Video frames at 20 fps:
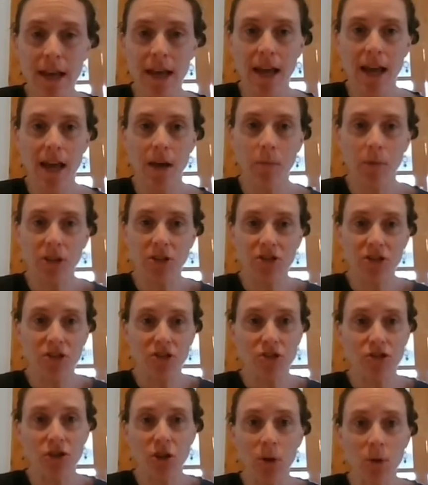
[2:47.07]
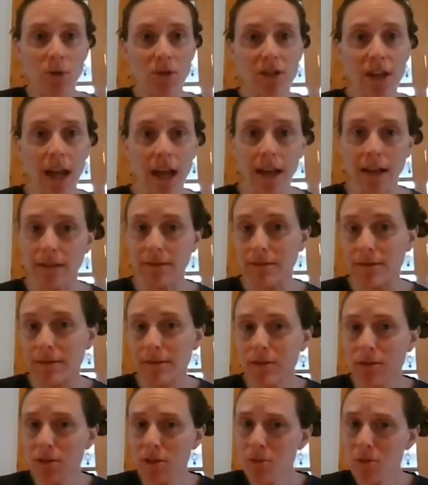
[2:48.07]
and we just chose a
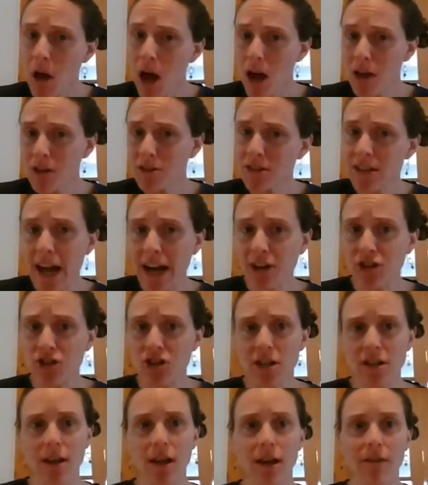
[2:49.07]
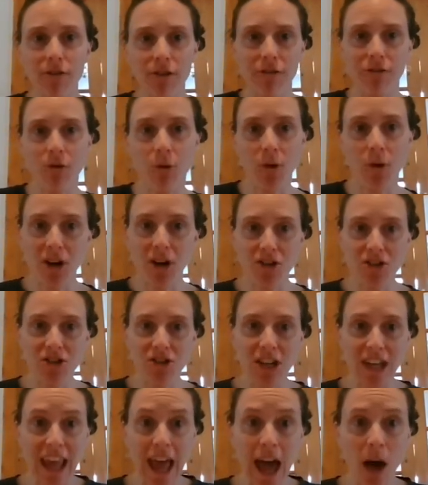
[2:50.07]
small section of the forest
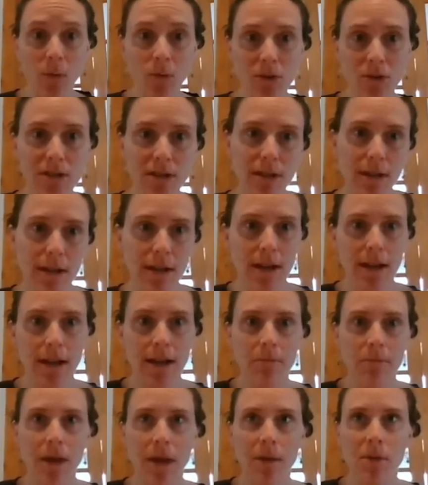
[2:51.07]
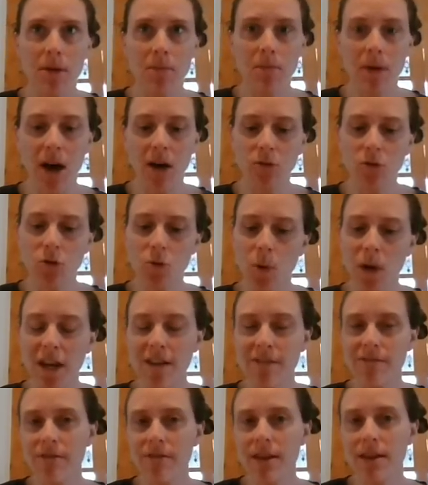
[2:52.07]
to count, maybe about
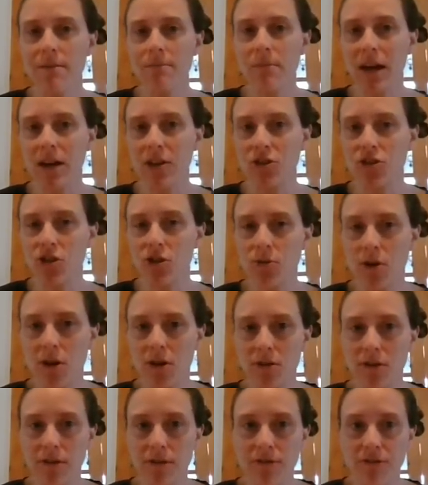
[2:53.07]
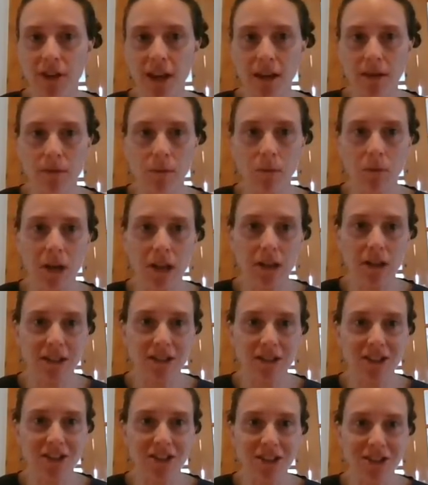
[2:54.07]
20 feet by 200 feet. We
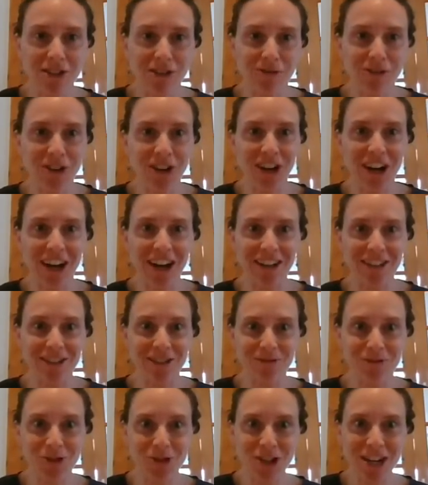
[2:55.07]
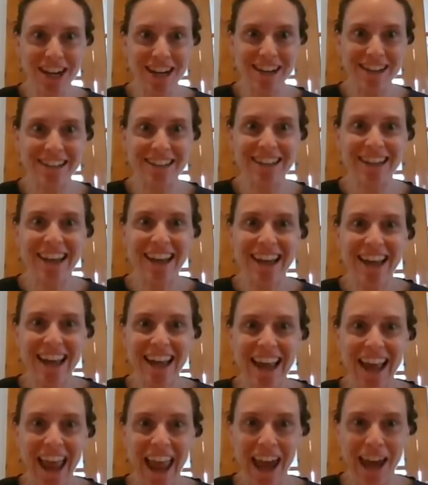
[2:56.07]
looked at the different kinds of trees,
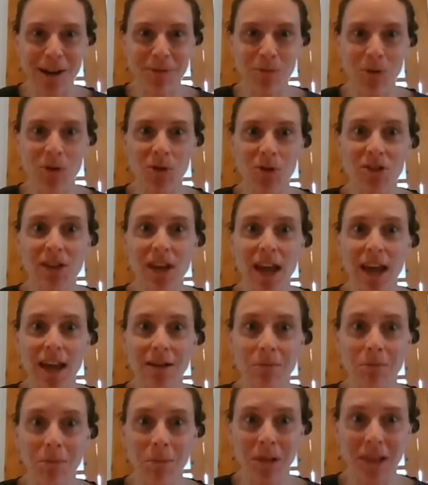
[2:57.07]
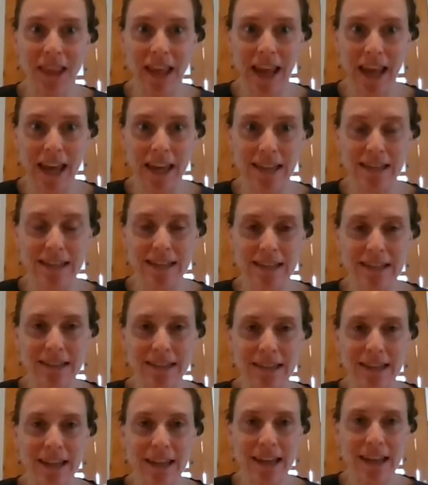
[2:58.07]
animals, and plants
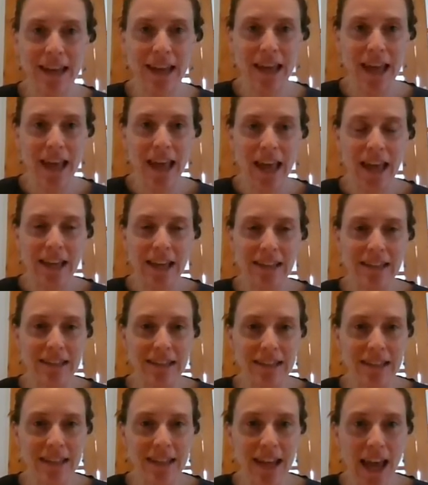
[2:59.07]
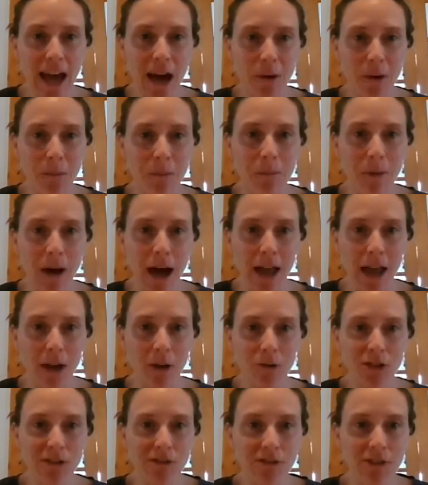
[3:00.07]
to see how
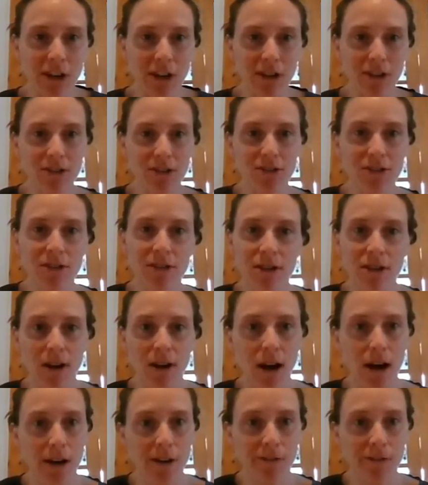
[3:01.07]
biodiverse our